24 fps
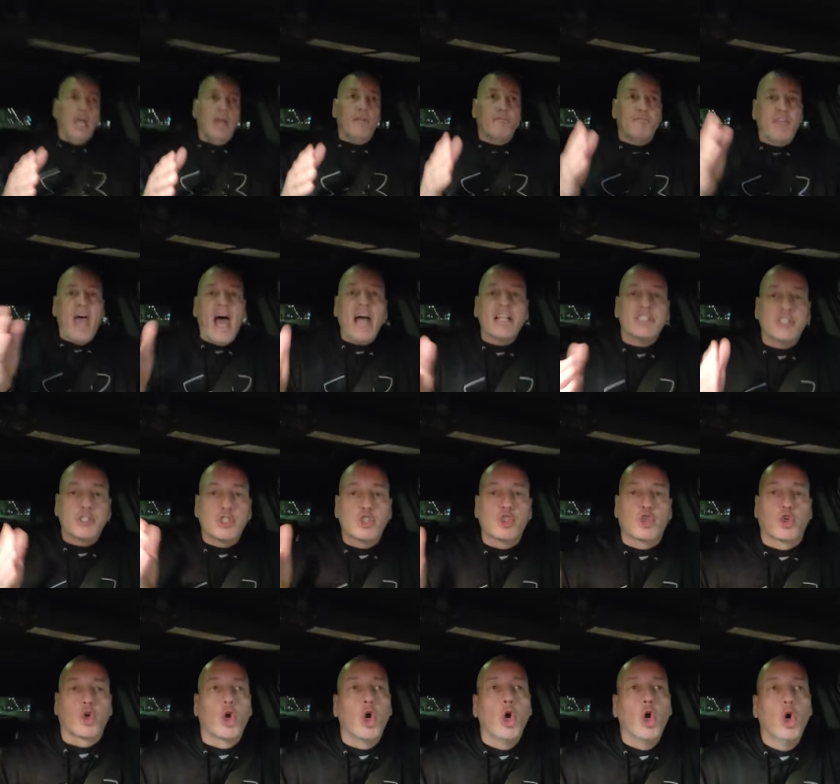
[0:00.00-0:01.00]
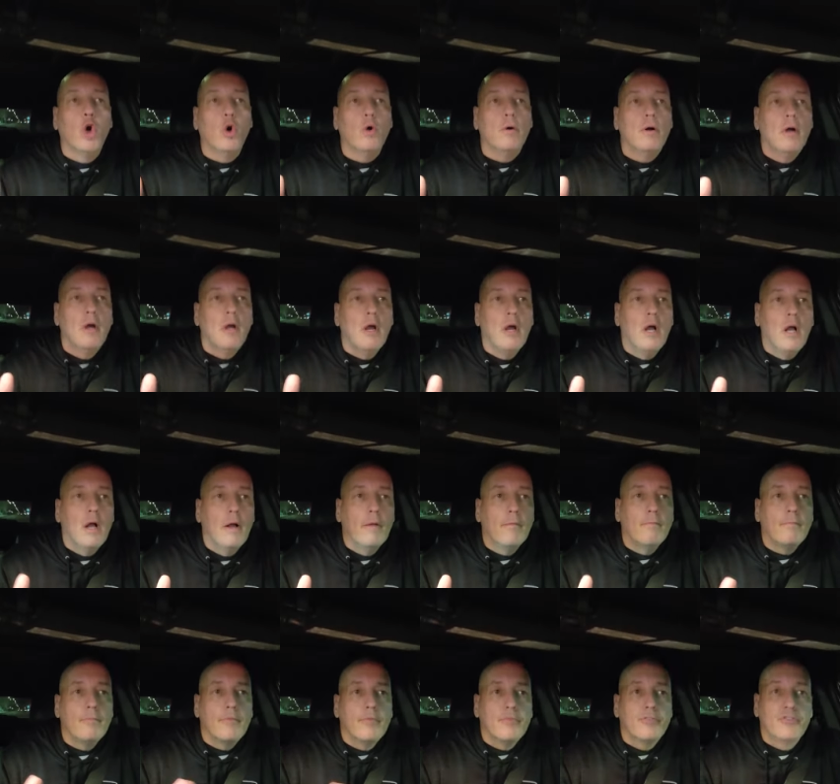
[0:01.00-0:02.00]
If that's true,
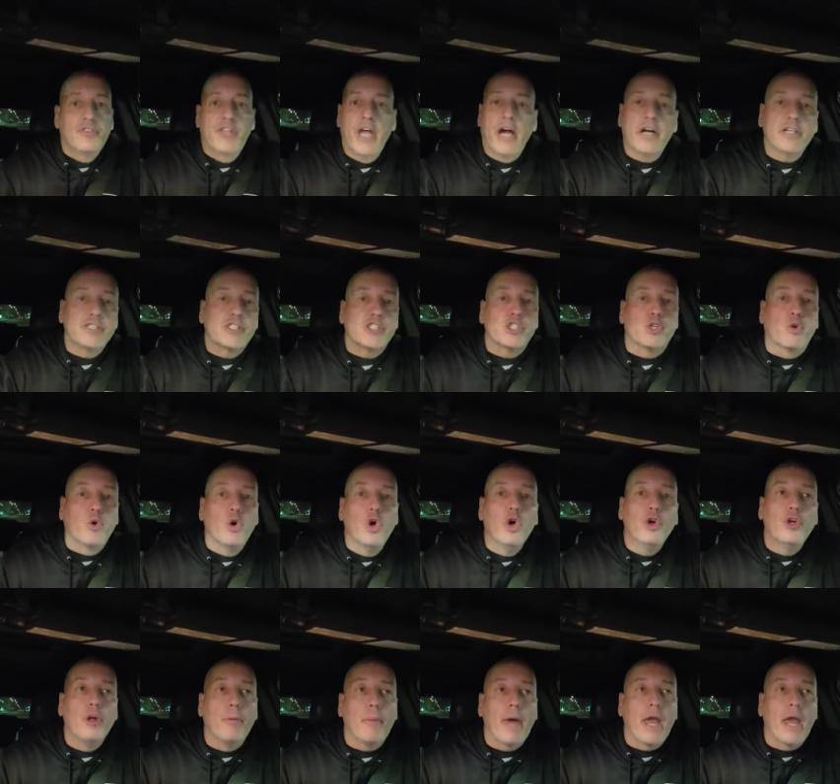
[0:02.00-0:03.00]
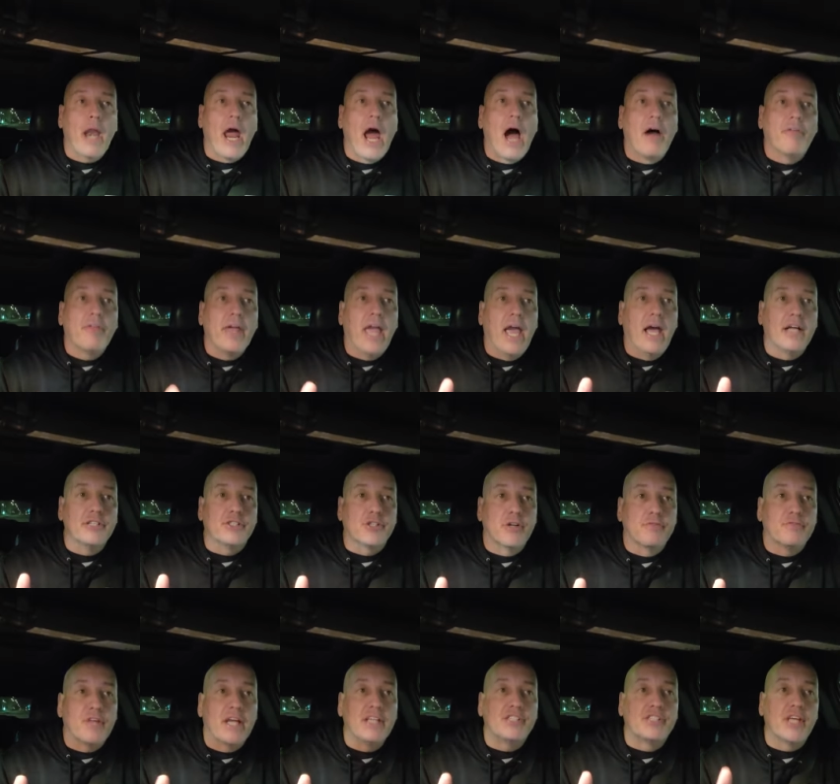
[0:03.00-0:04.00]
they're screwed no matter how the answer.
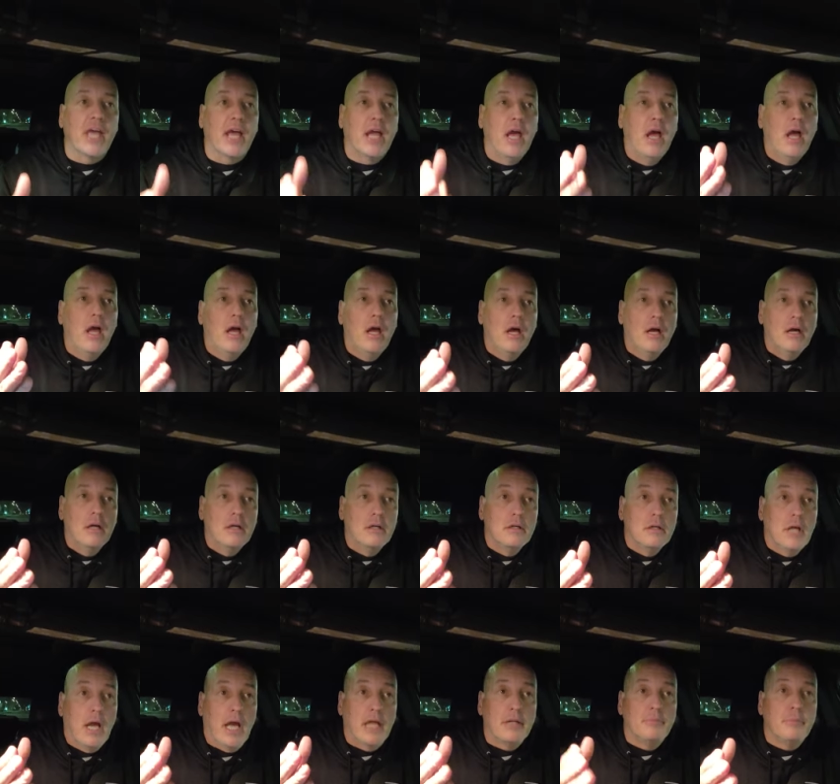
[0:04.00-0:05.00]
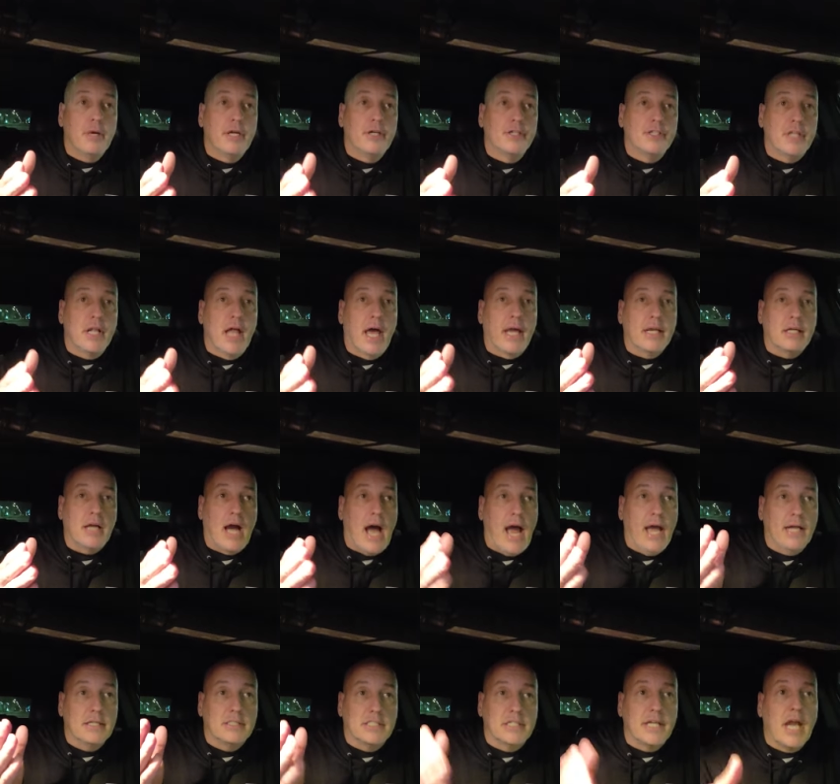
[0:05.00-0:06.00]
If they say, admit or like
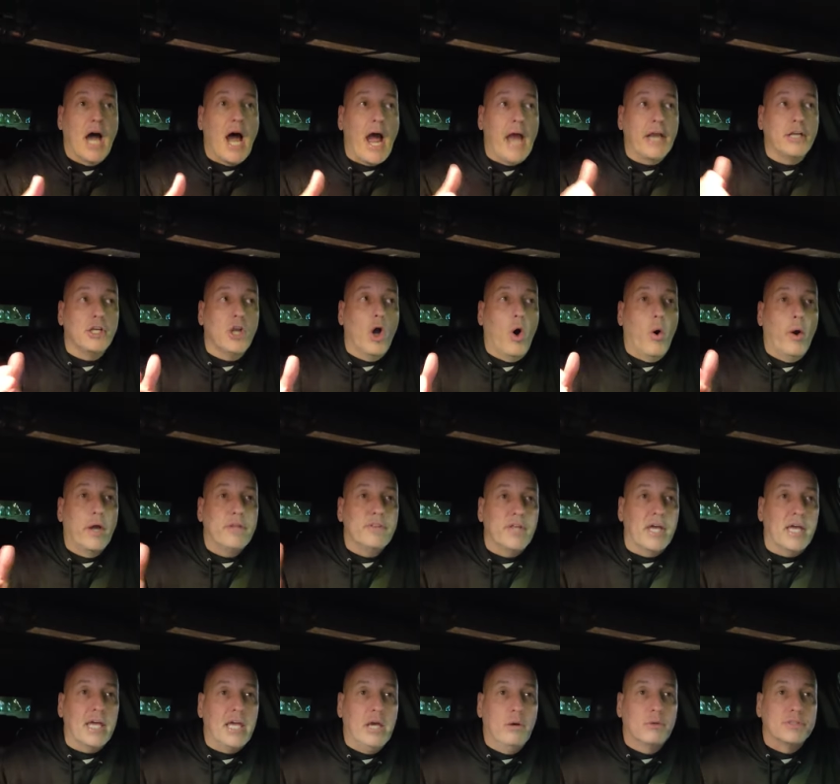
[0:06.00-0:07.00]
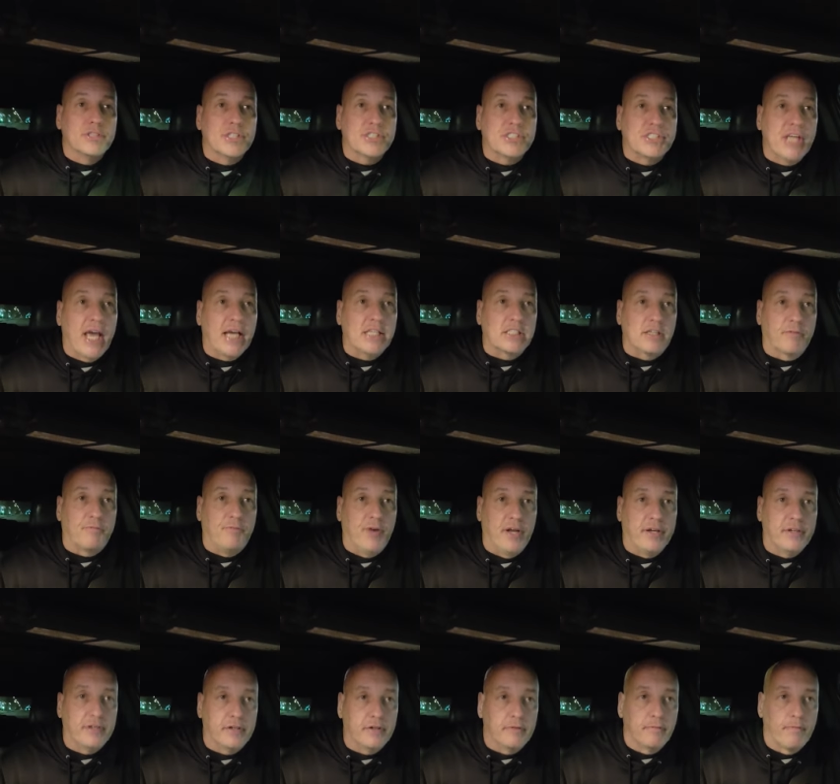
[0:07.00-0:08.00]
I deny knowing that he was a sex
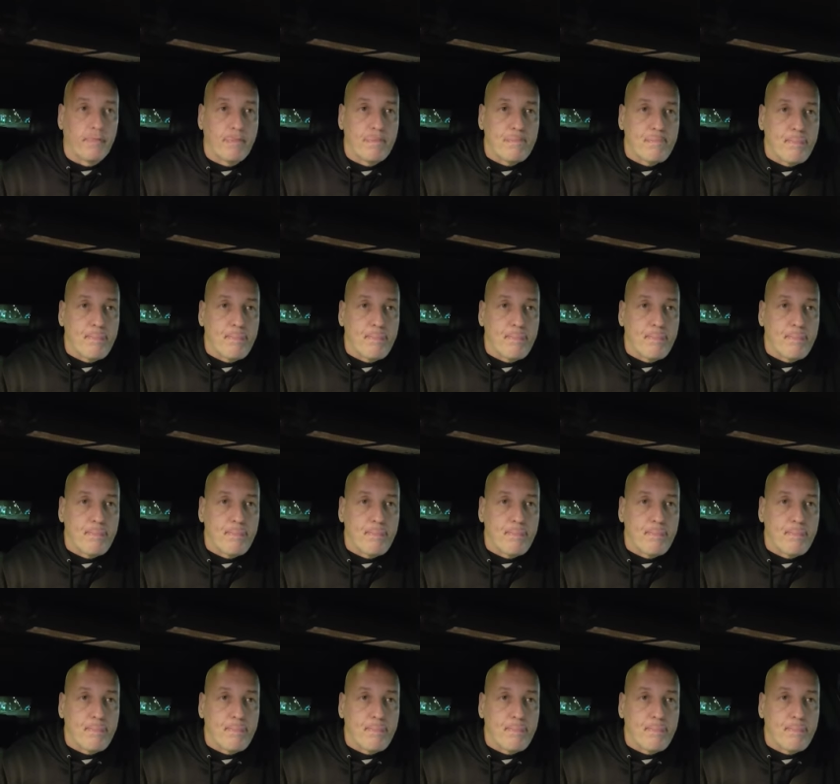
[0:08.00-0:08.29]
offender.